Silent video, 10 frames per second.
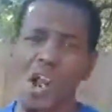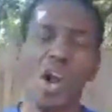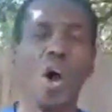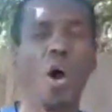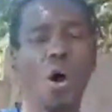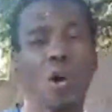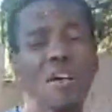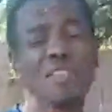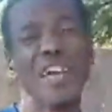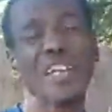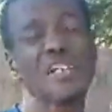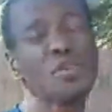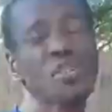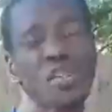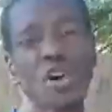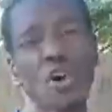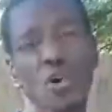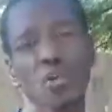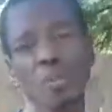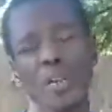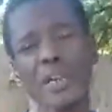All the things you told me.